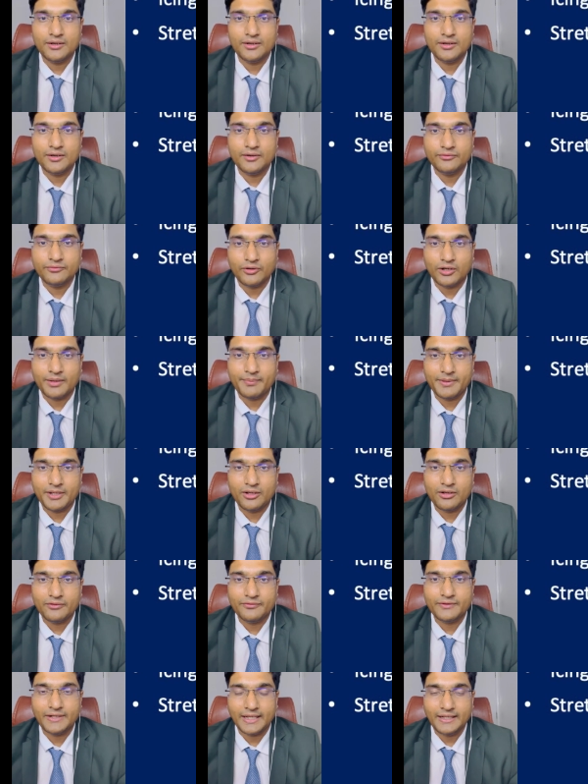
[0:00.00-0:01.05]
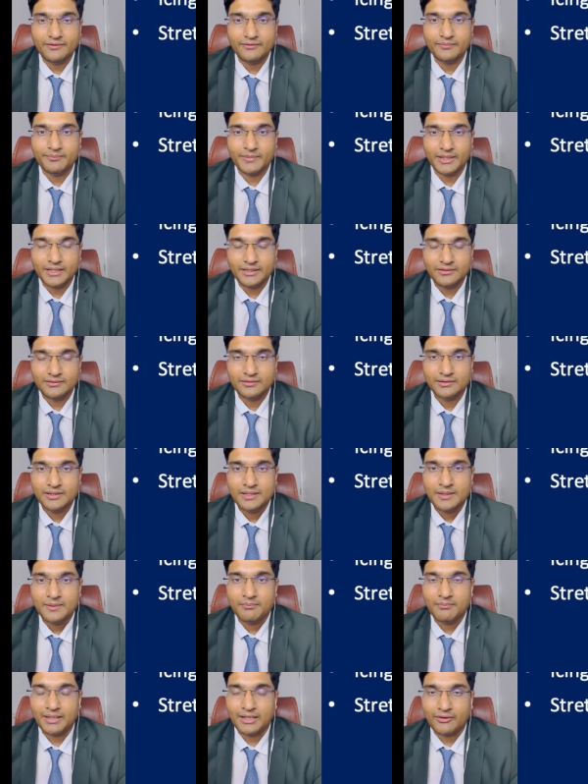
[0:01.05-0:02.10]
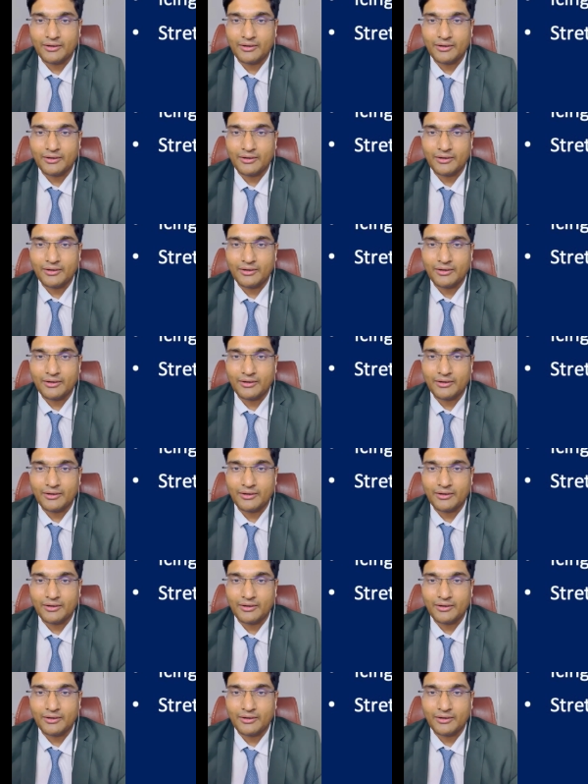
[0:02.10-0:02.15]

for a period of 10 minutes by